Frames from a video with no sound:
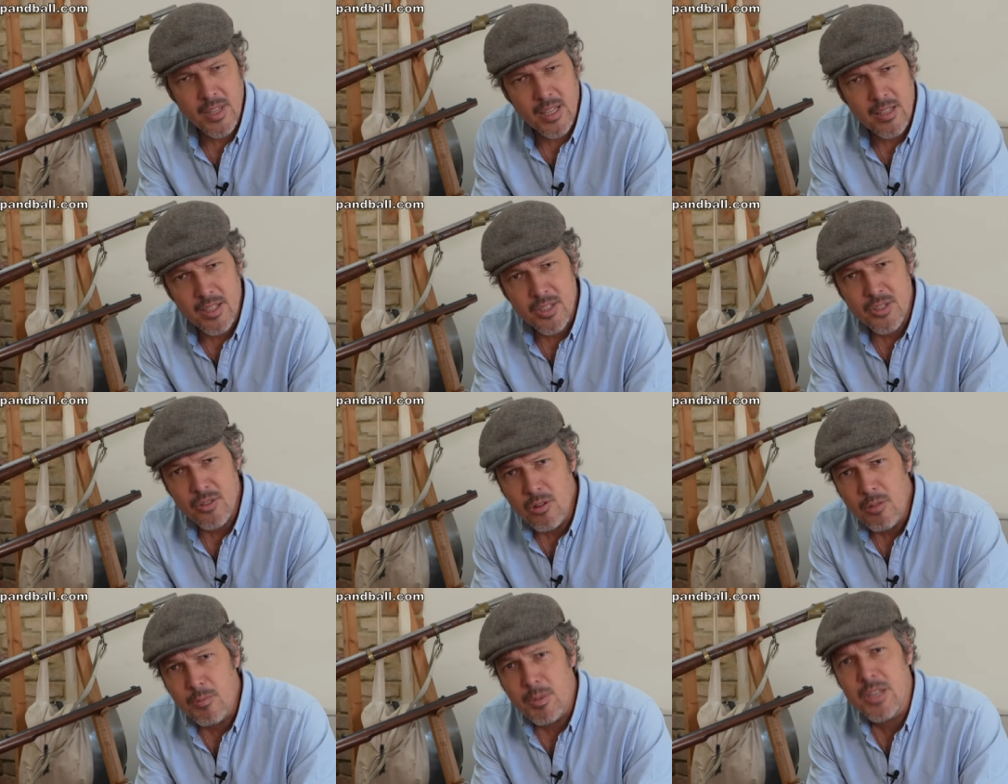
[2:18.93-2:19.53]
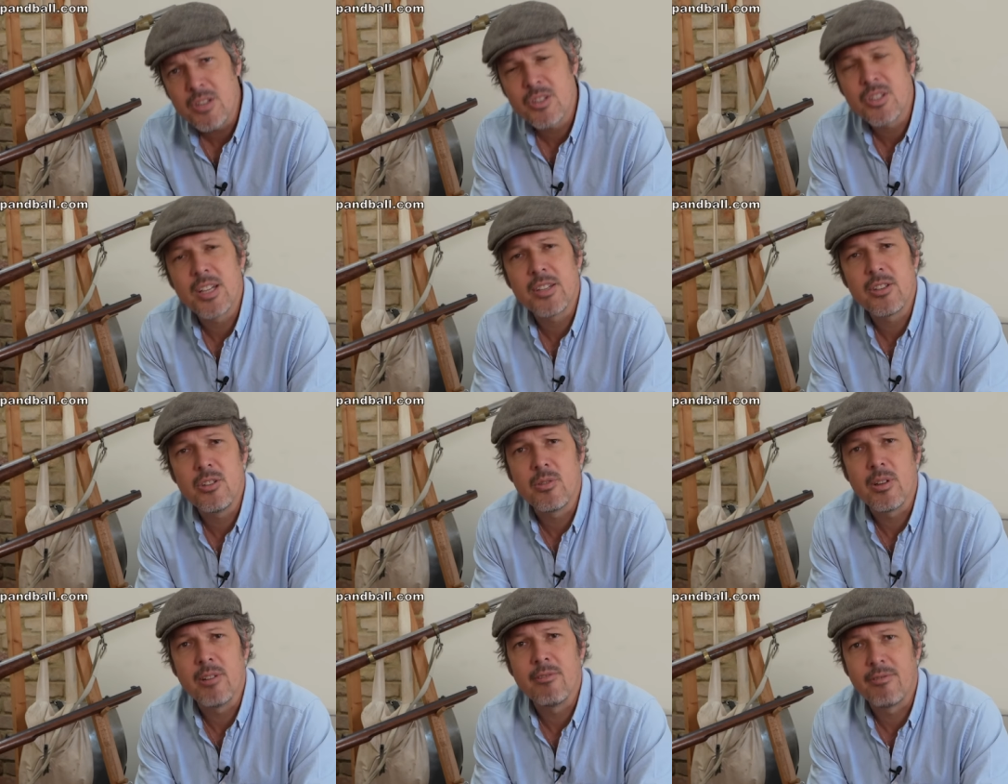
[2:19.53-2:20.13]
This all means
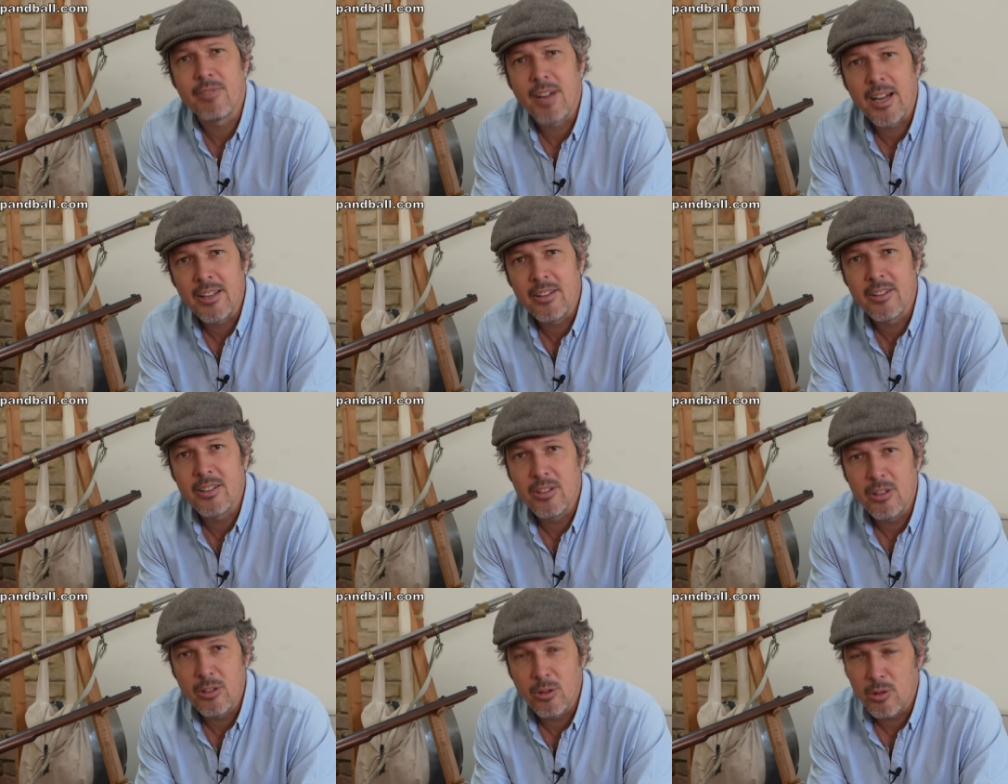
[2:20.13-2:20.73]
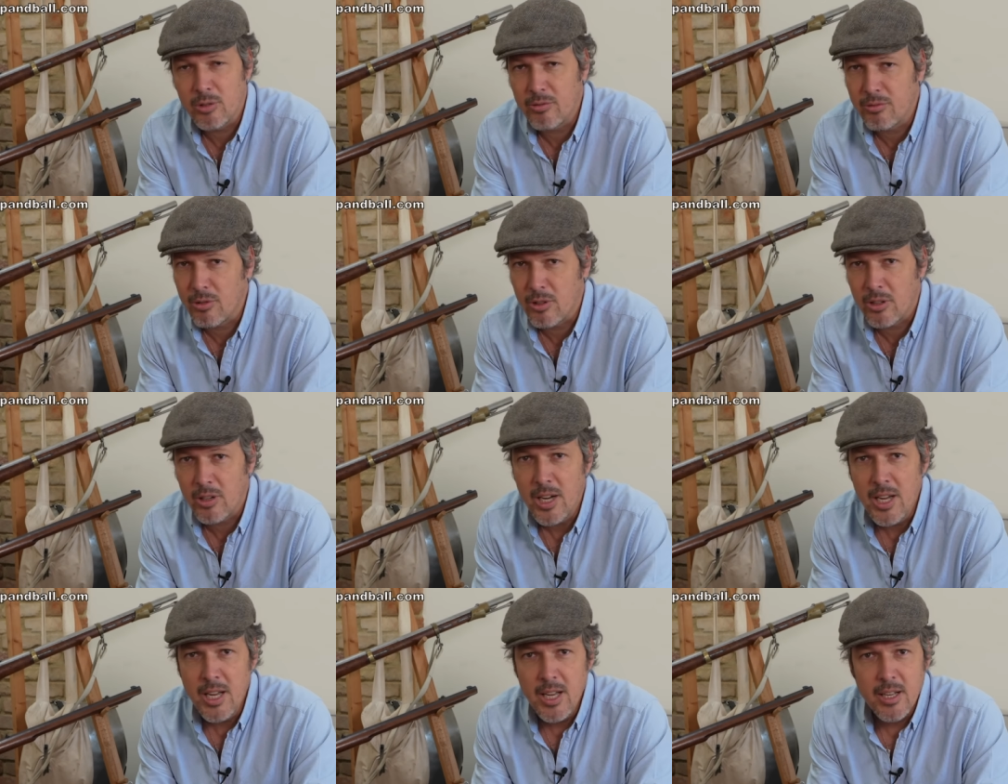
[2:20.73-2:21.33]
that you can find the load
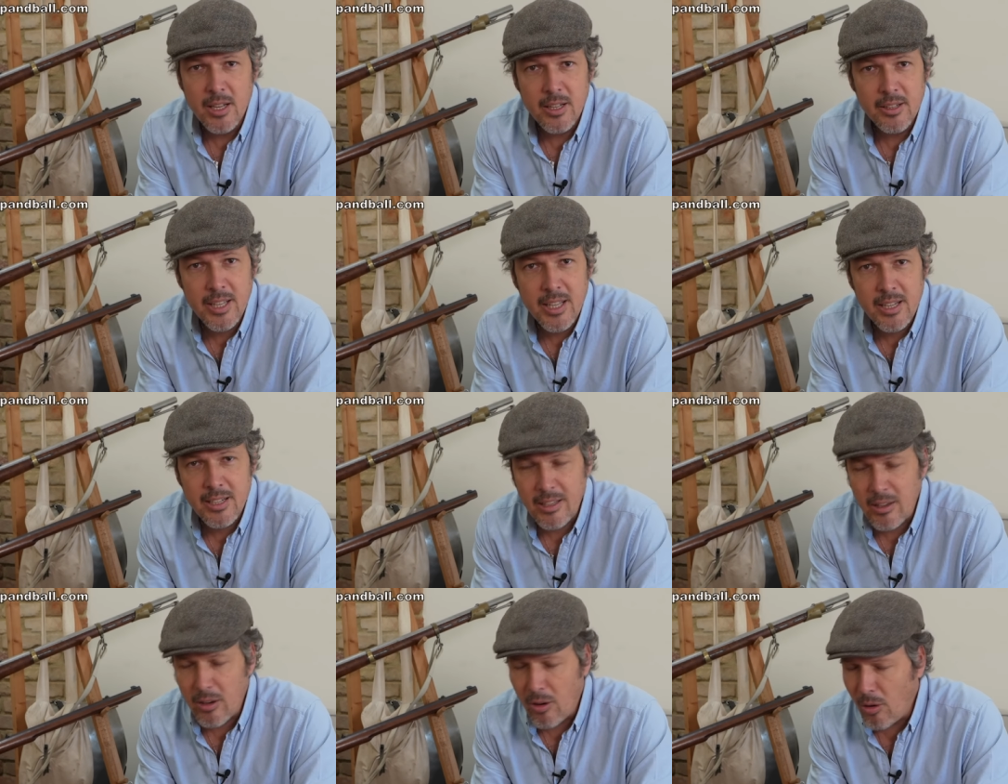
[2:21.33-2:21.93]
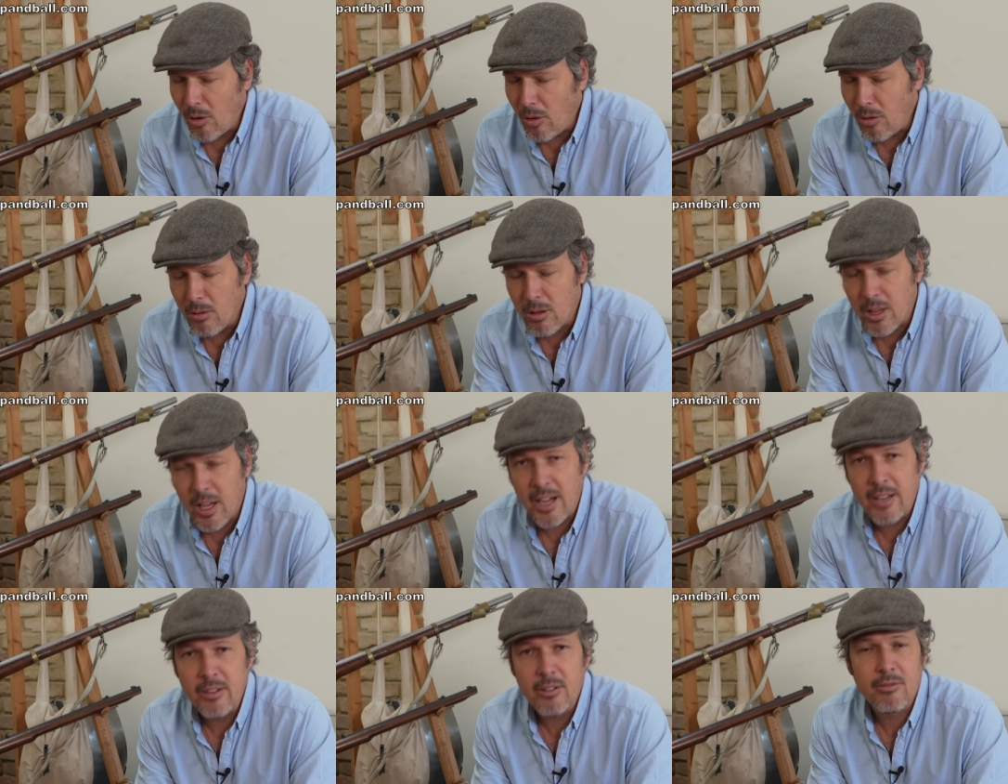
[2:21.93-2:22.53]
for nearly
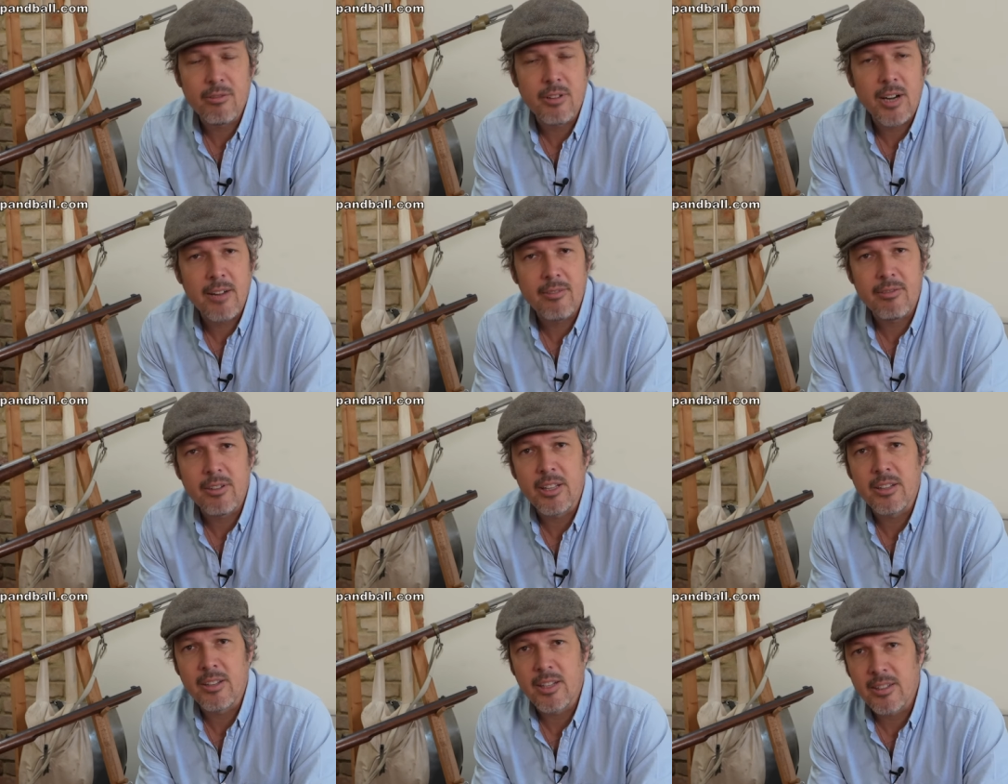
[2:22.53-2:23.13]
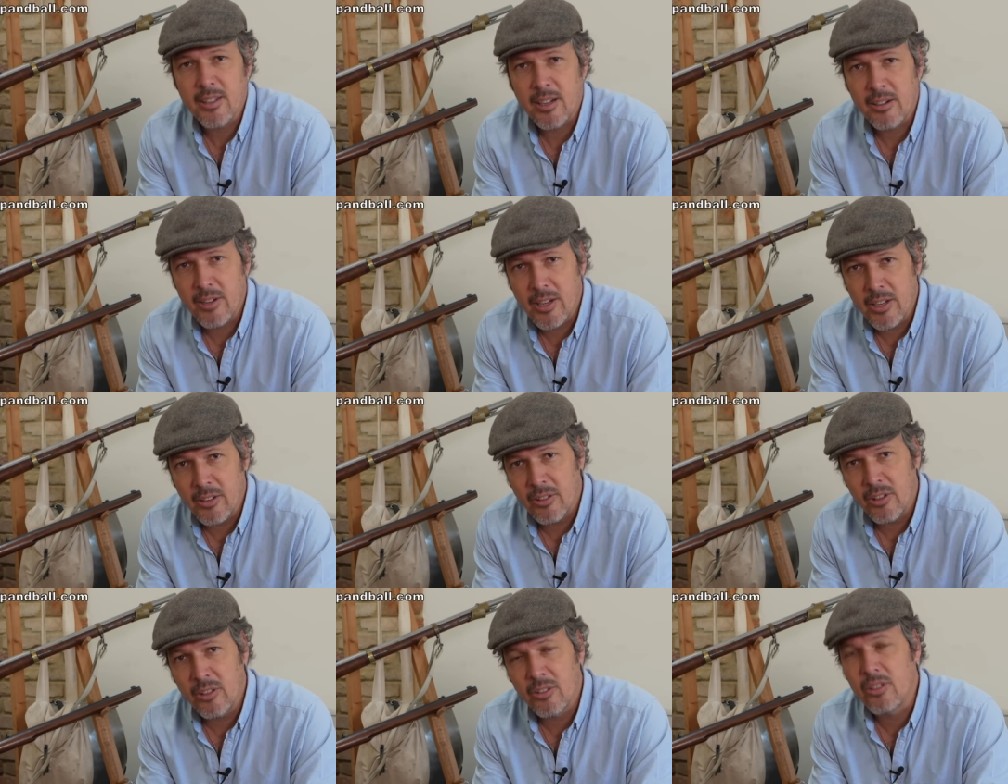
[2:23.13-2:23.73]
all kind of rifling that are
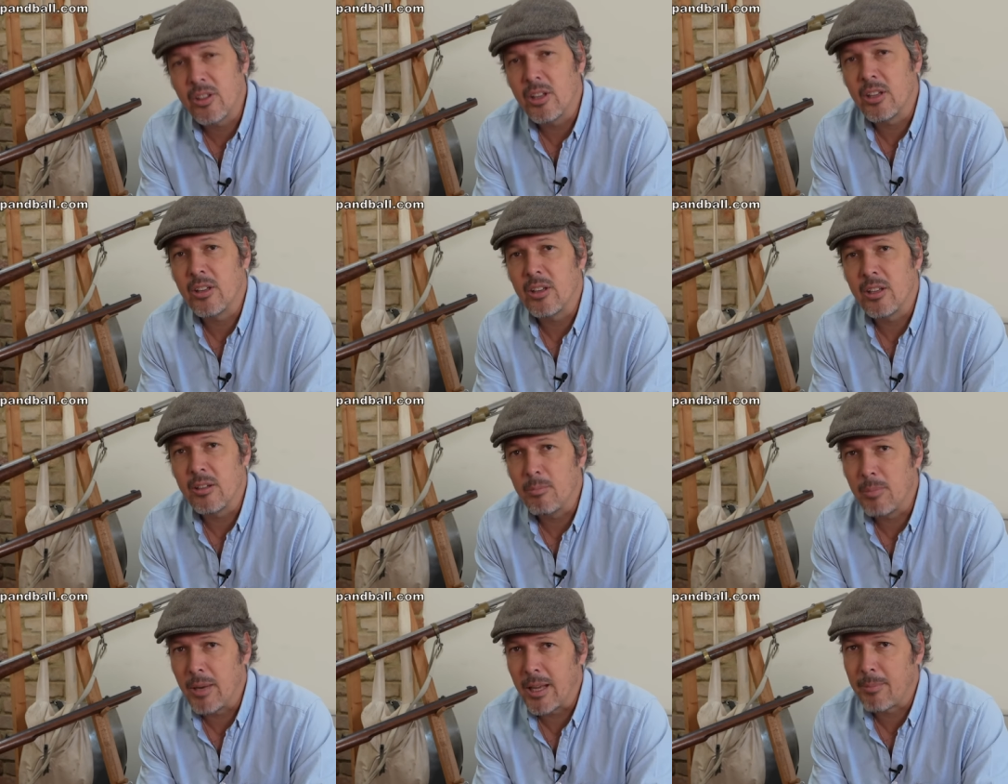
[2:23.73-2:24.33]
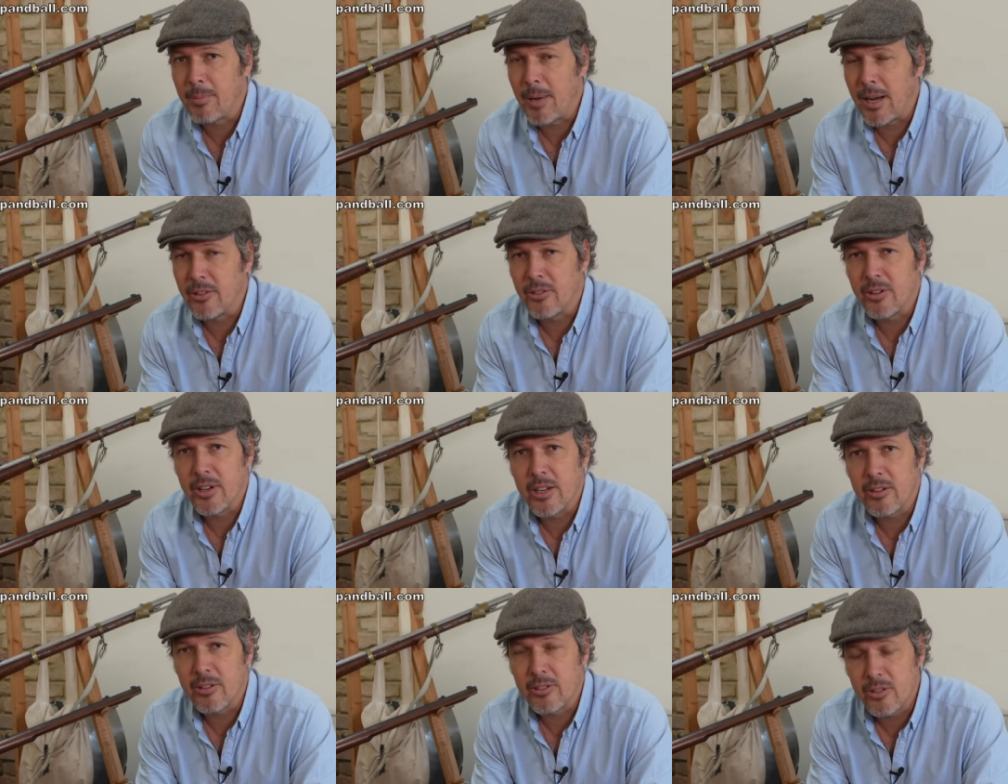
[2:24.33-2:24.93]
existing in black
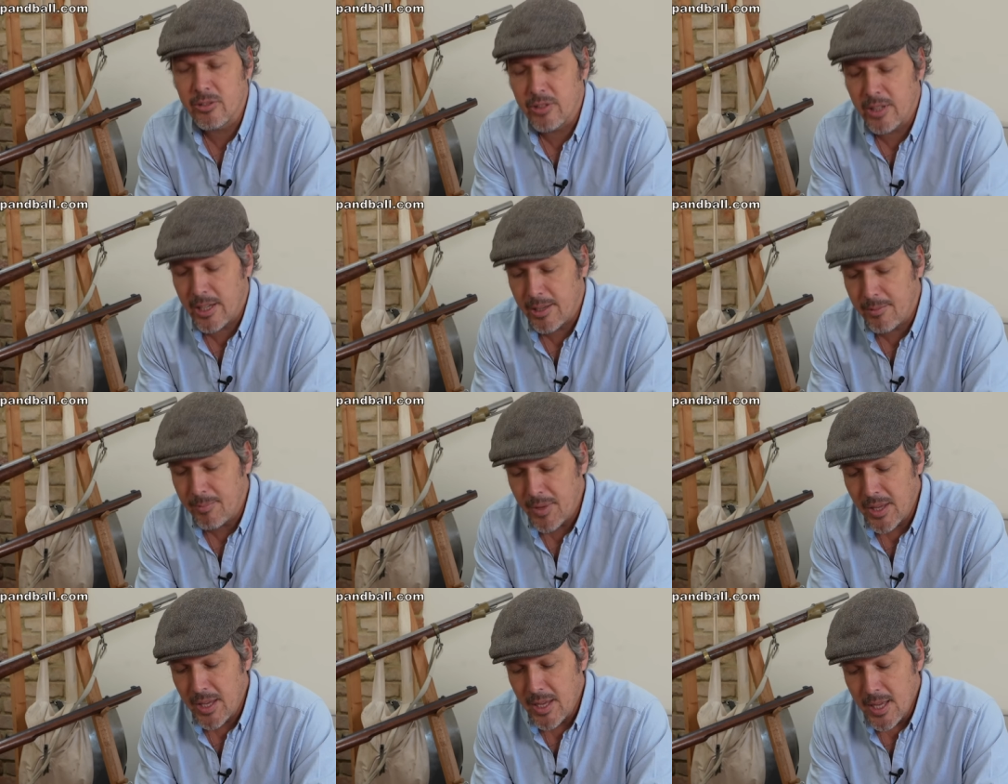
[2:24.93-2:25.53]
powder era today.